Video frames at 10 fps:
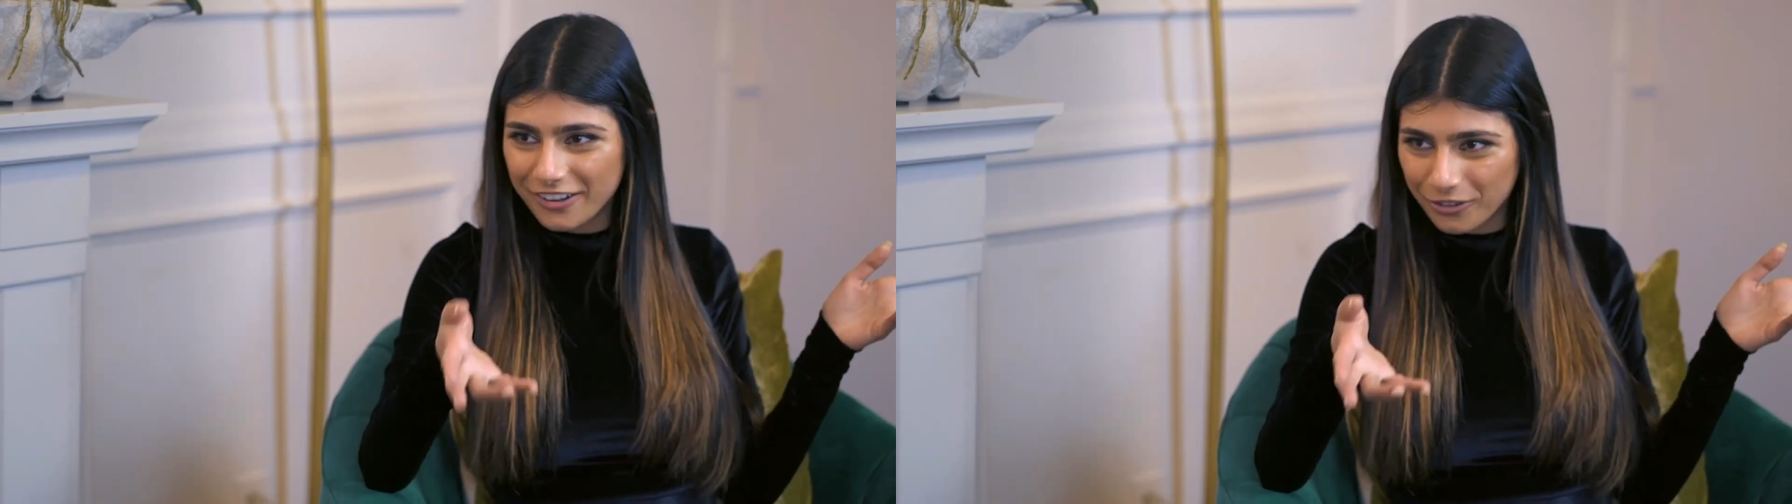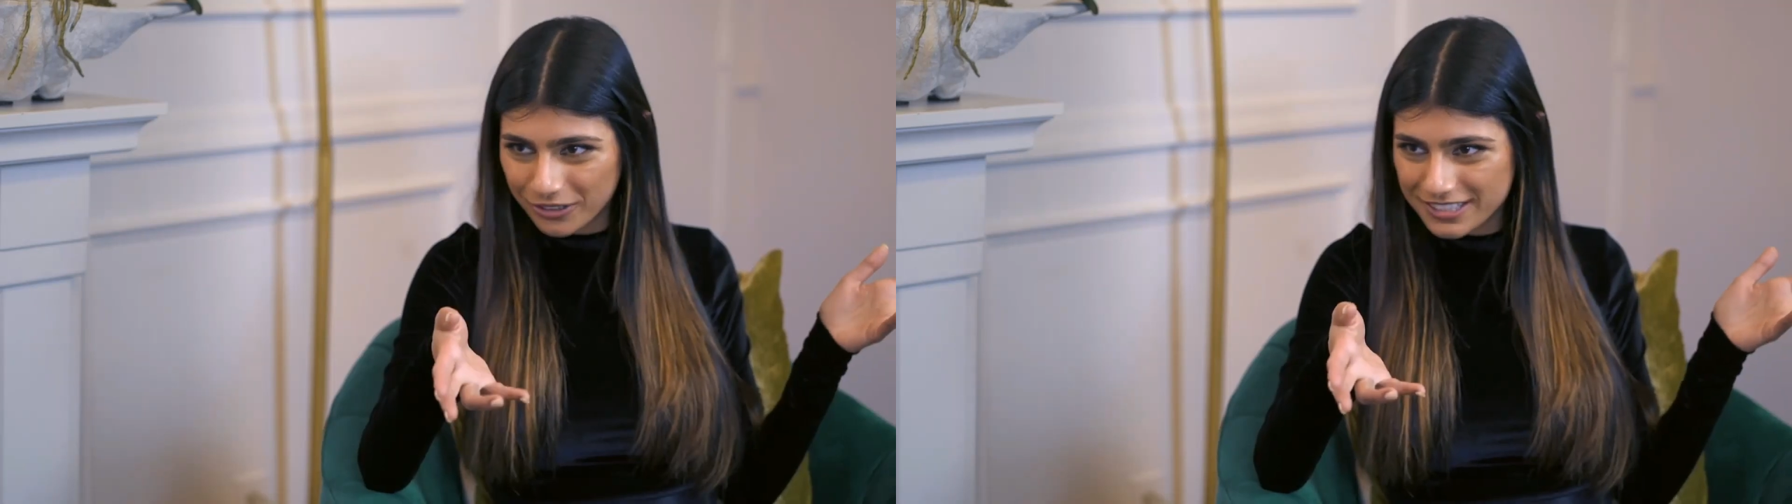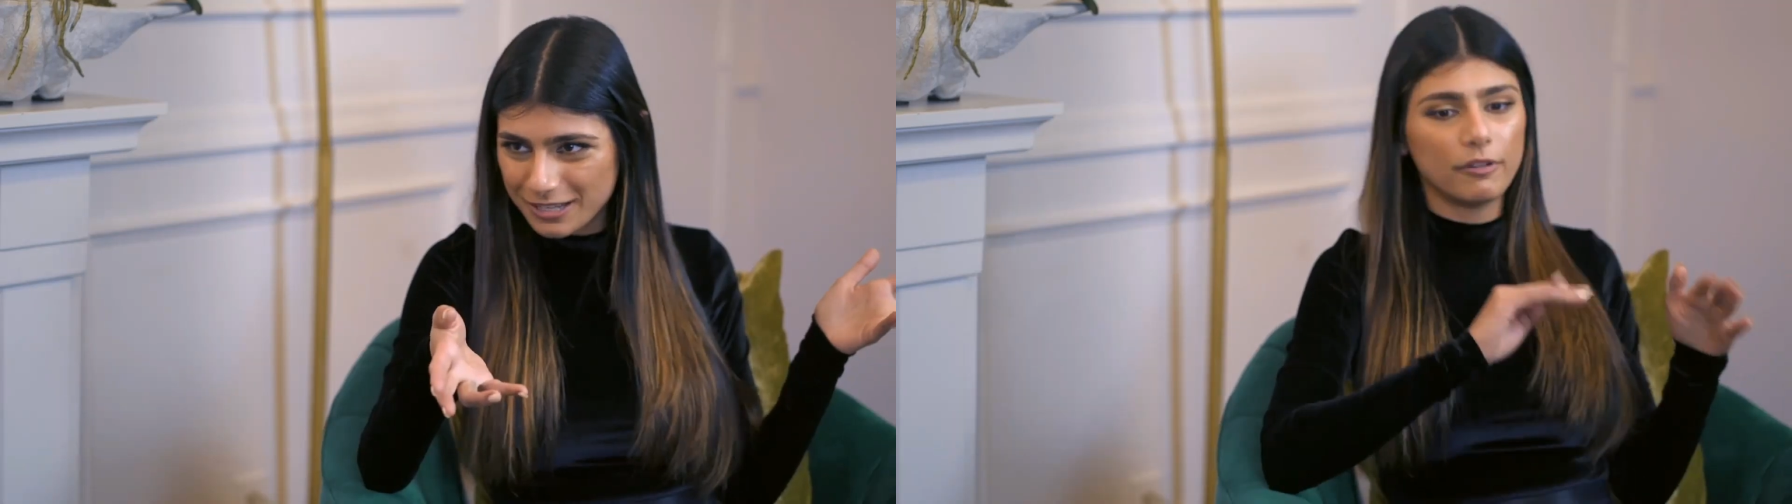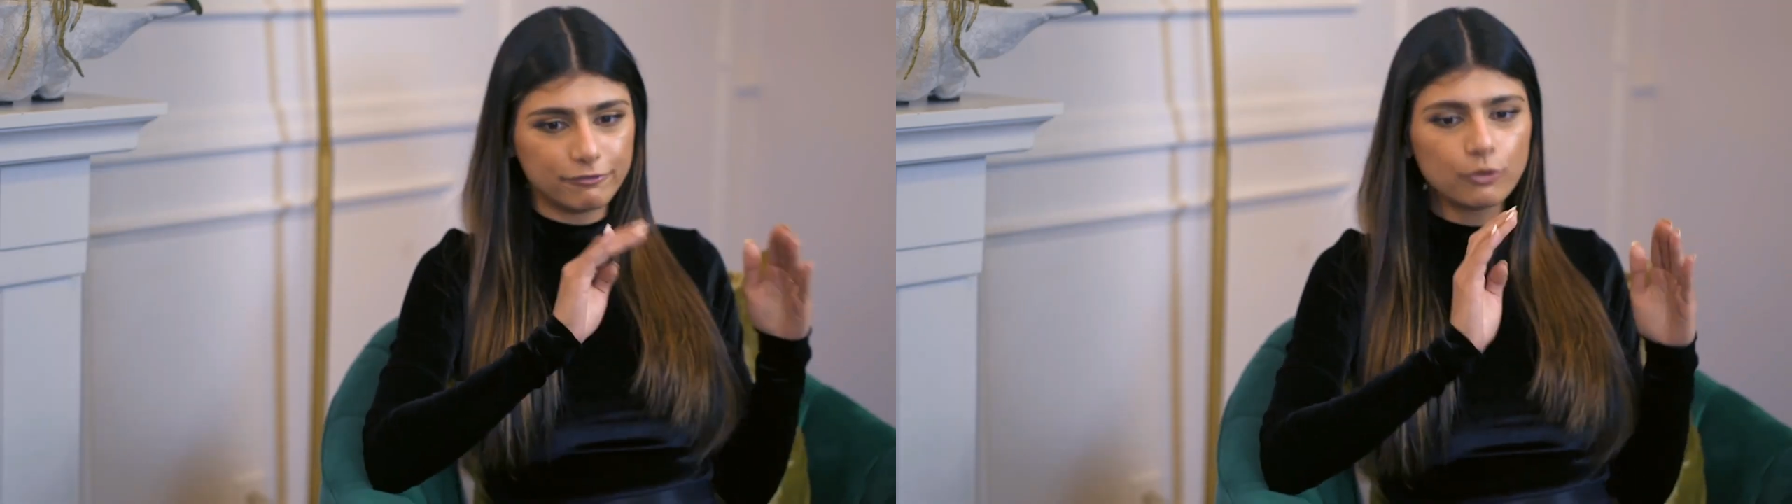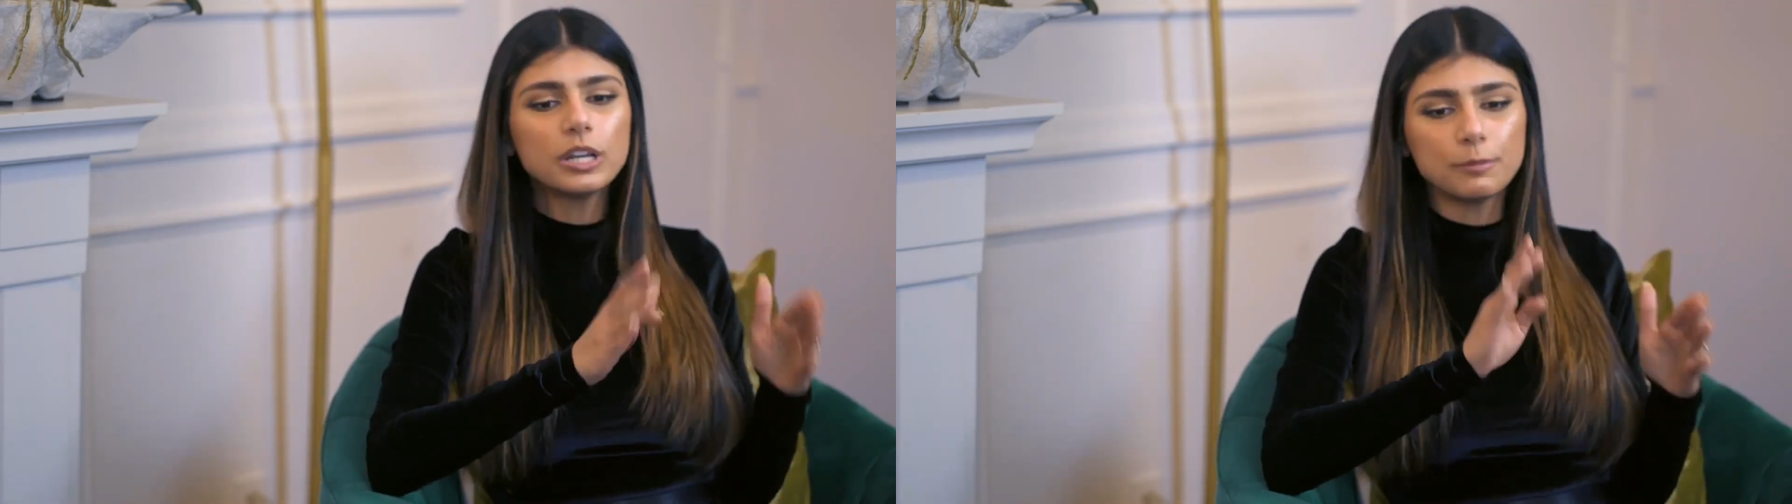She
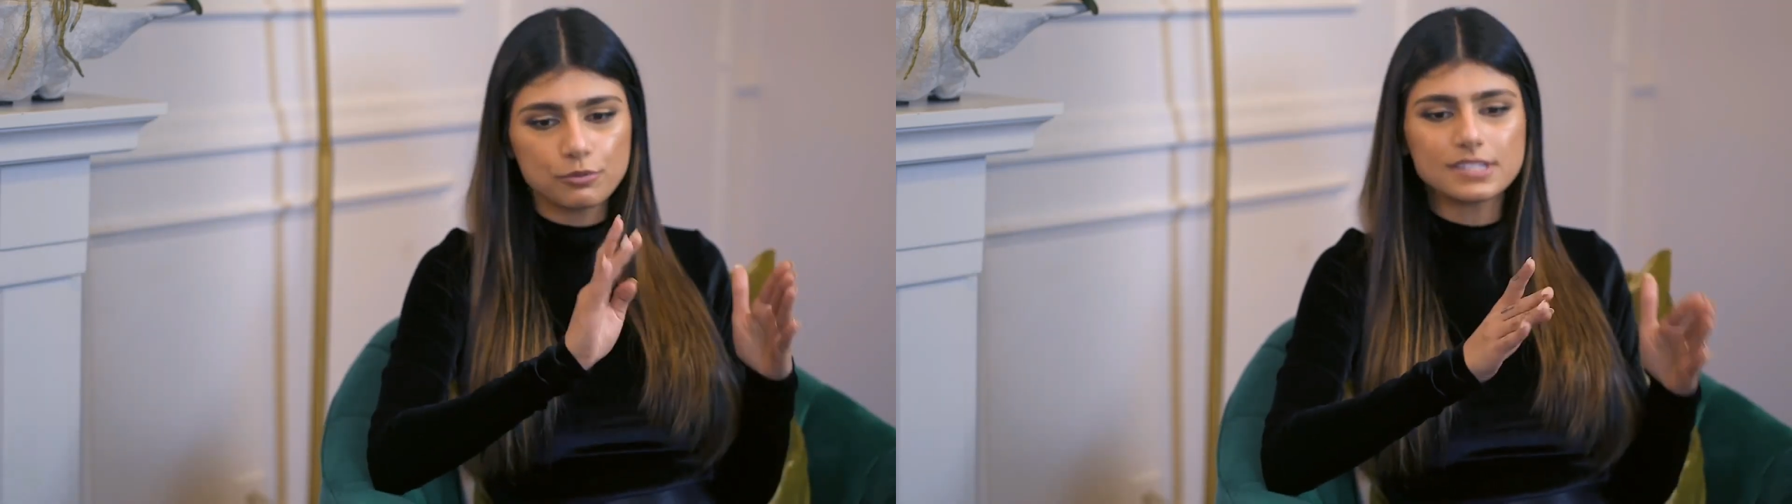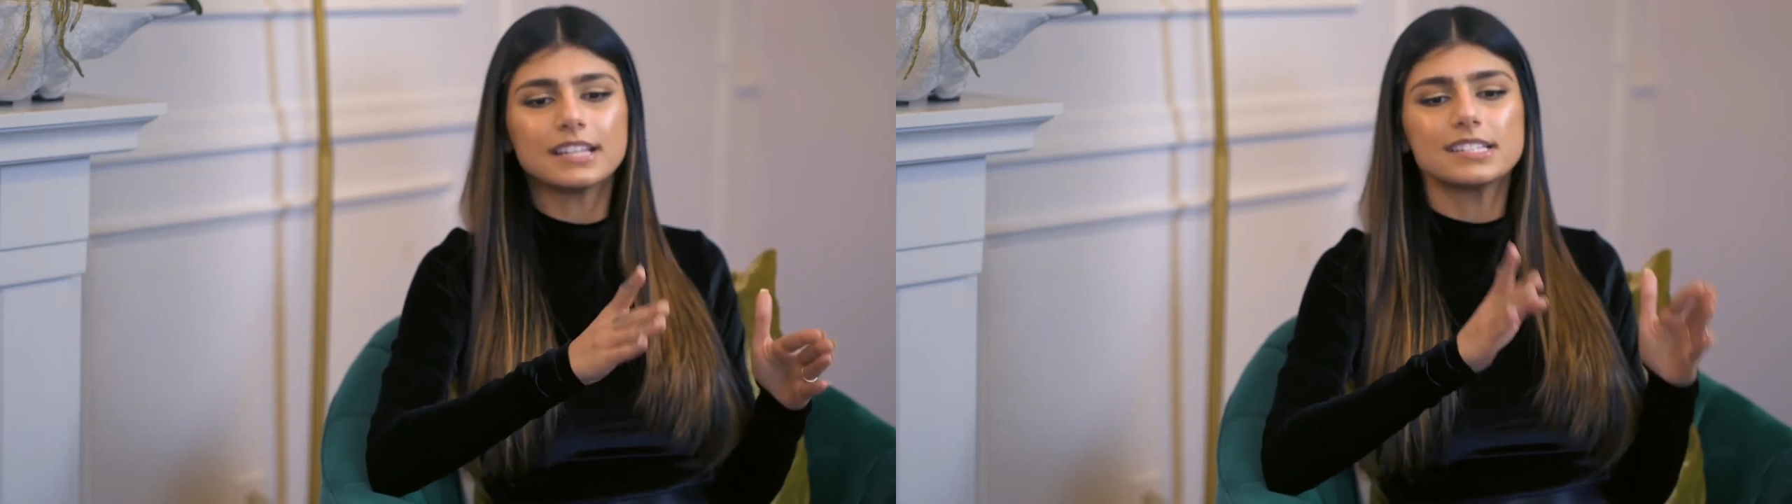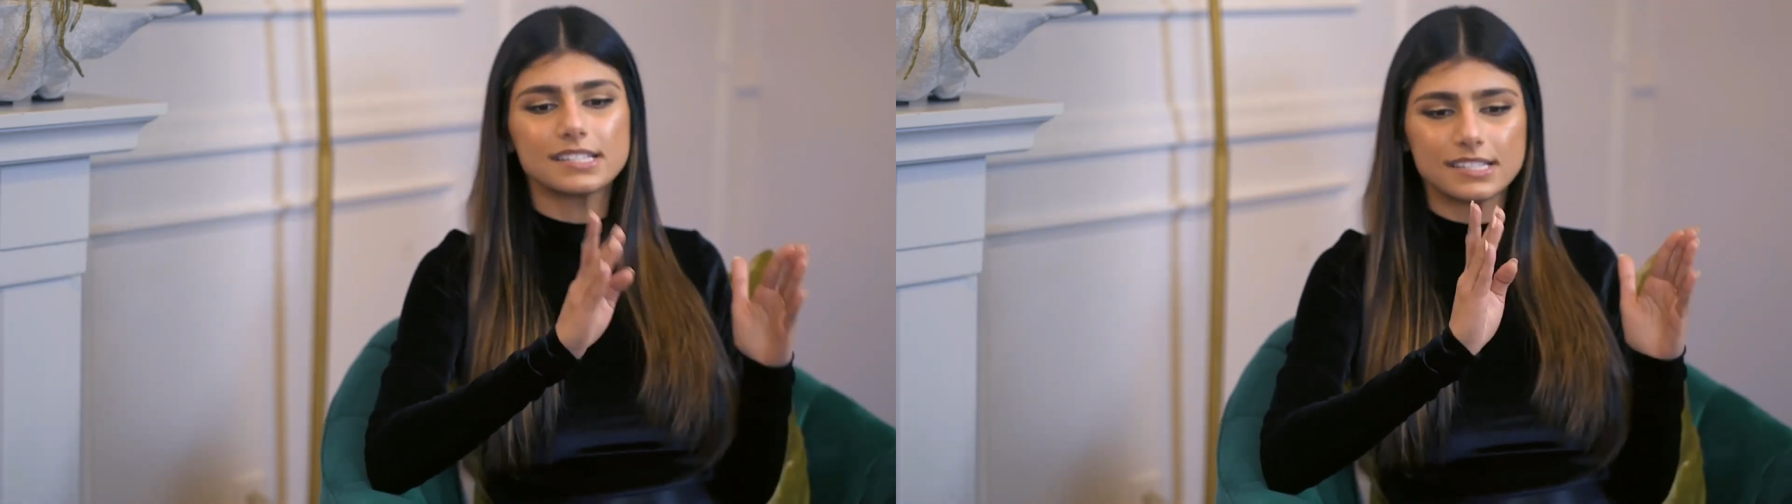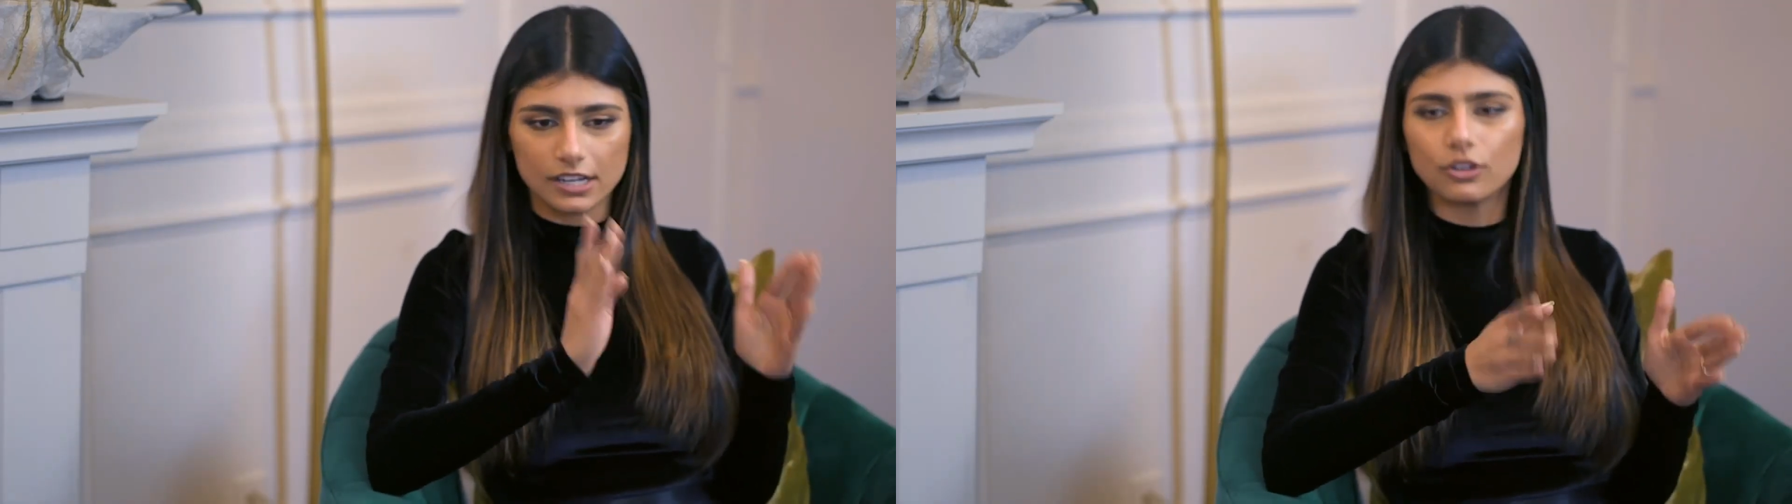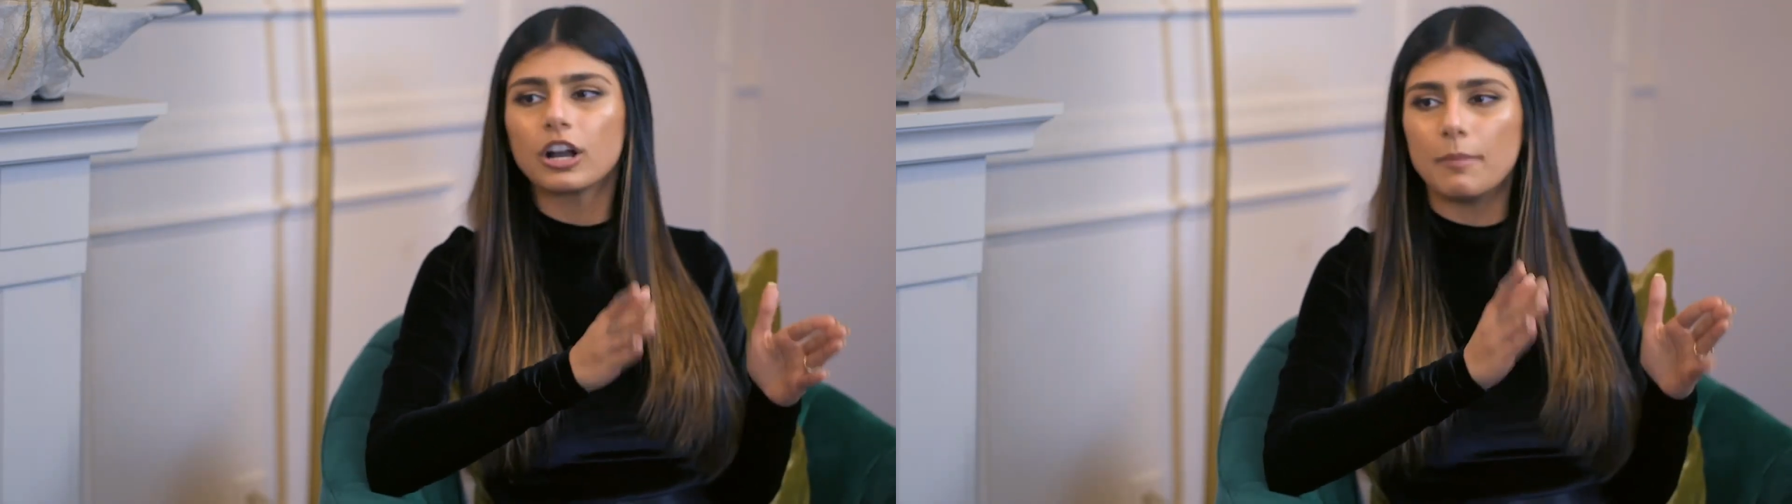belongs to Catholic
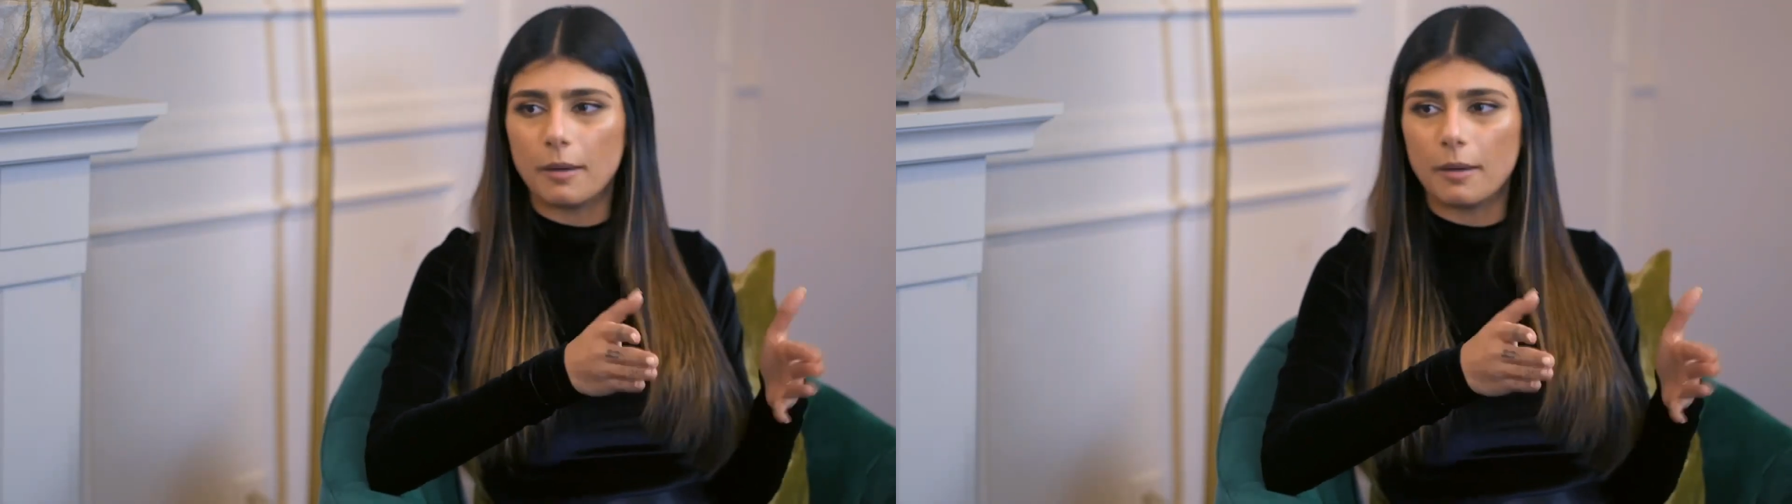descent